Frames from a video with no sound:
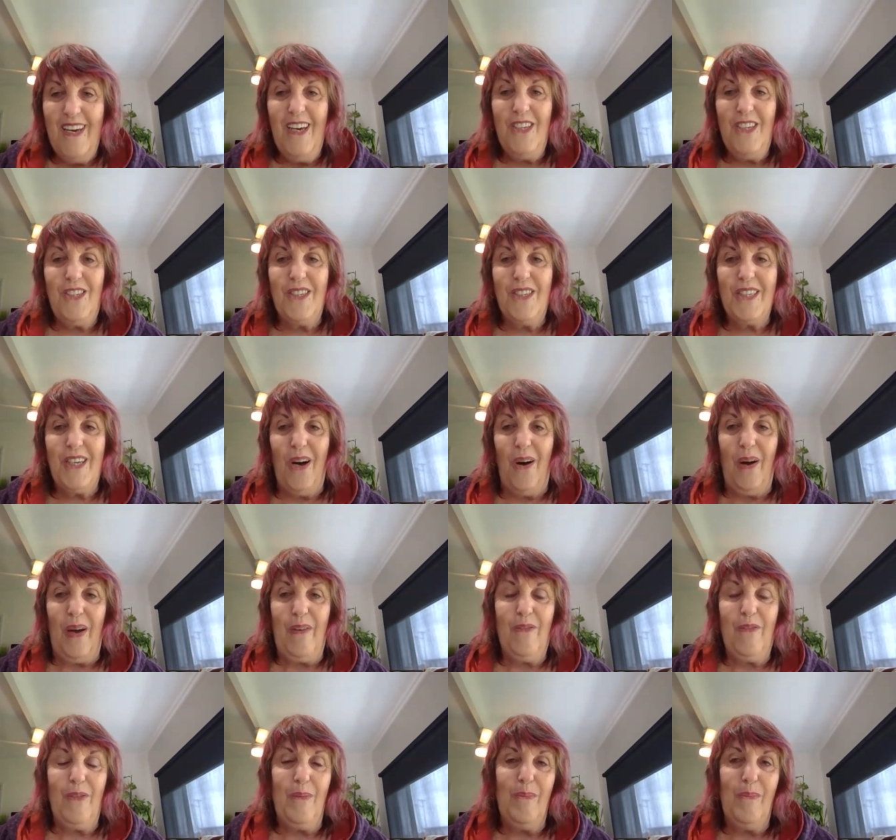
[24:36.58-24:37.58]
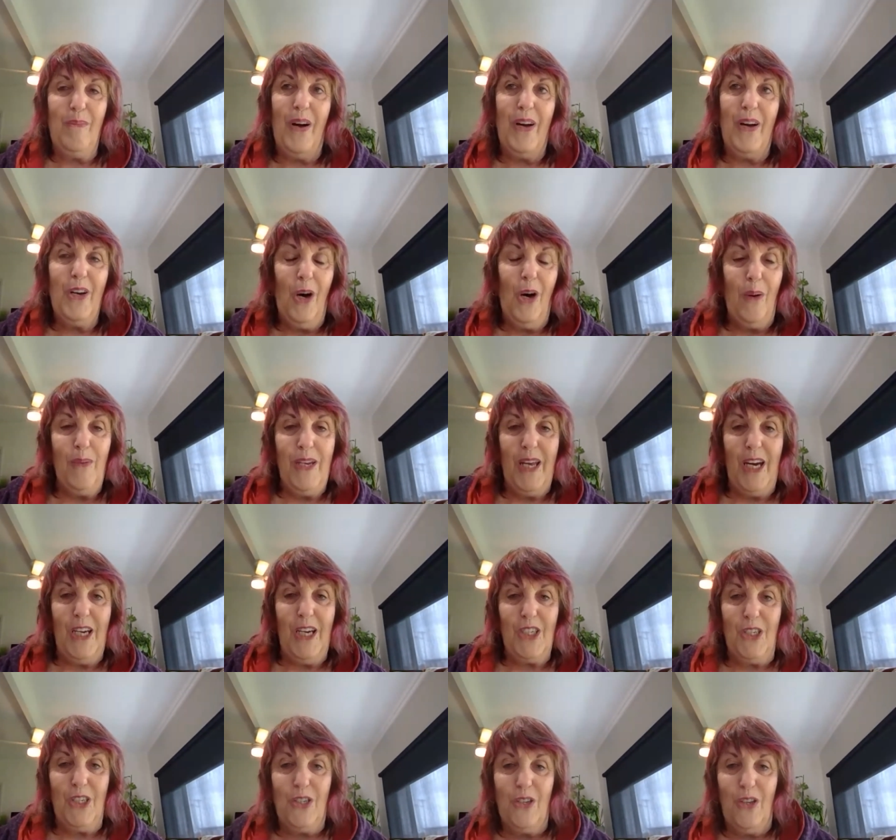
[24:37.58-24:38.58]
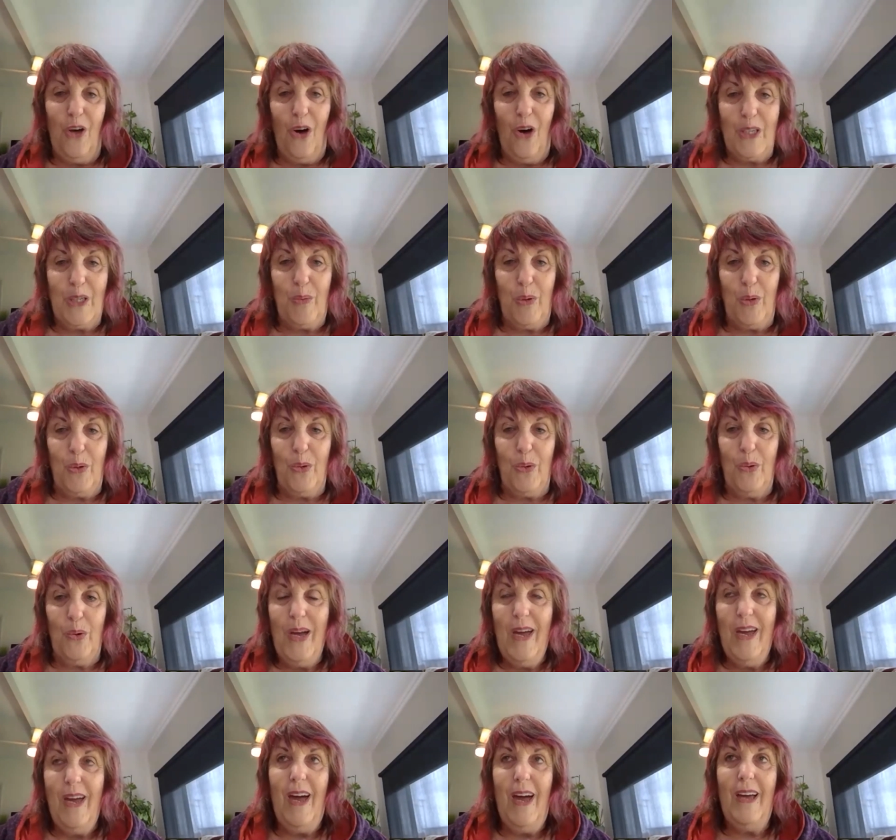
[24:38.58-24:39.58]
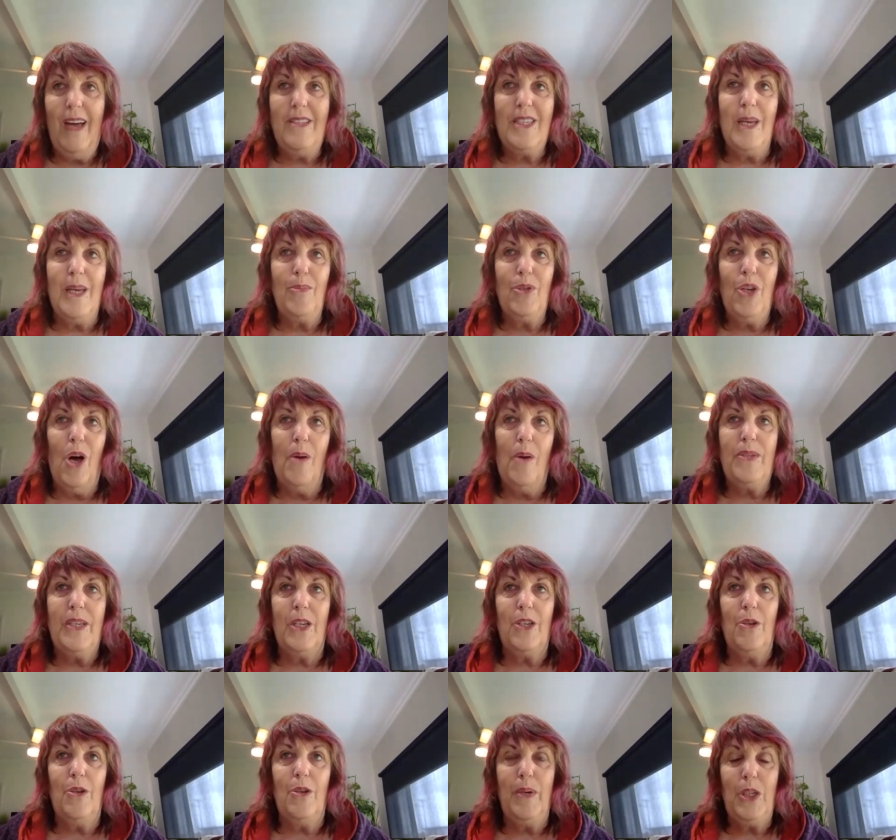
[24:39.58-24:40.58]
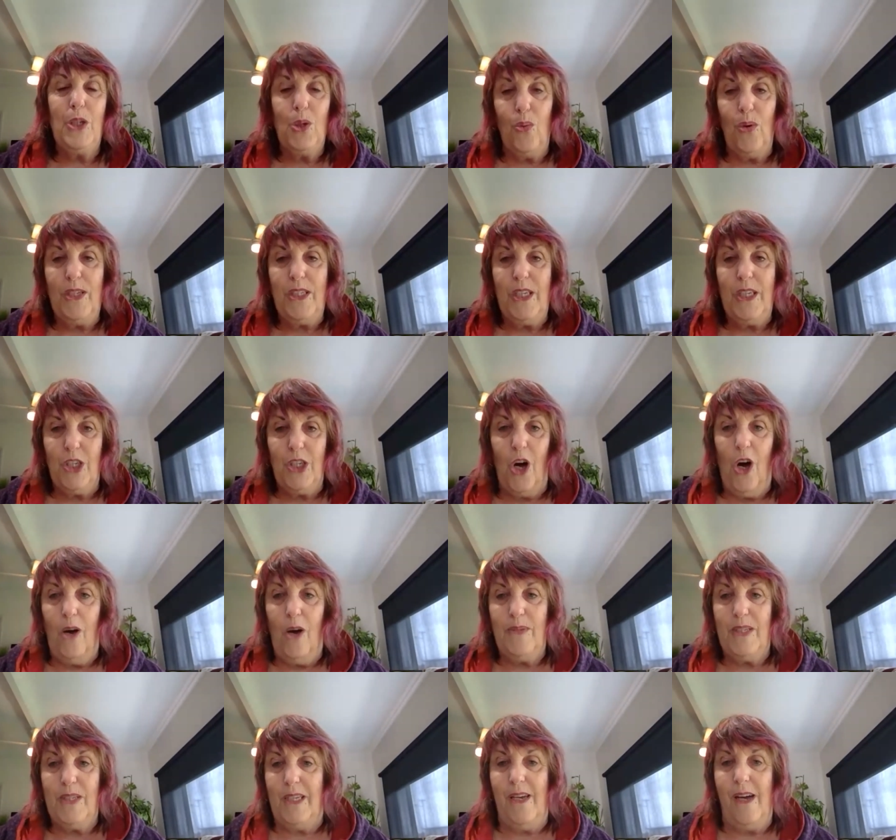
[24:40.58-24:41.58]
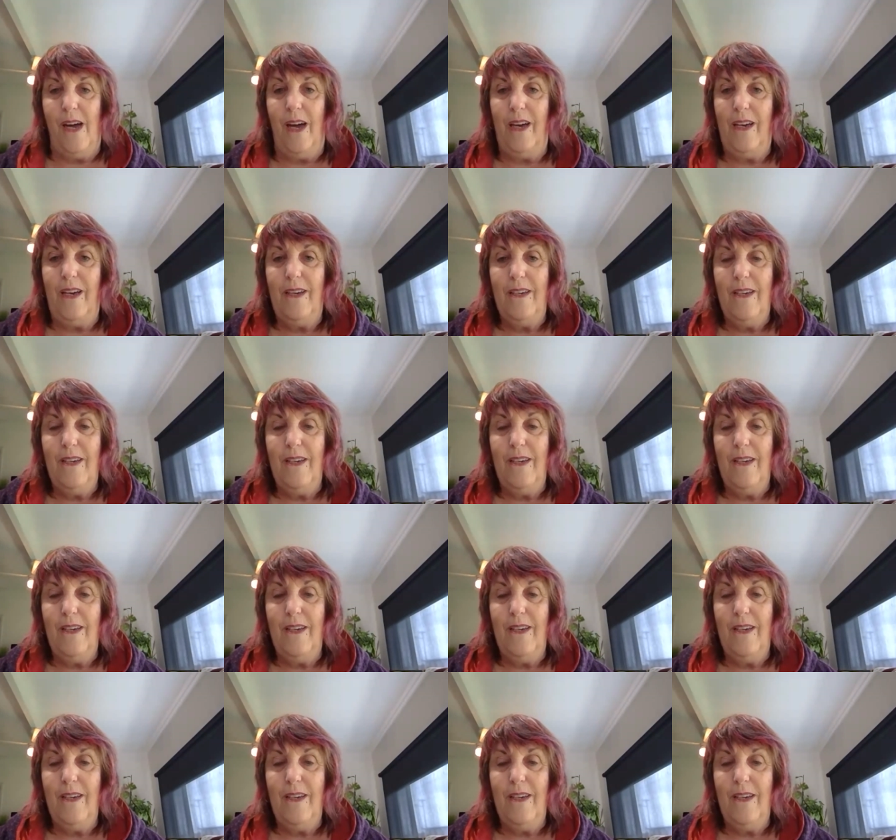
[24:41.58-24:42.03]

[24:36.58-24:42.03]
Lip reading: just going from my accommodation to the hospital, and sometimes that'd be 20 times a day.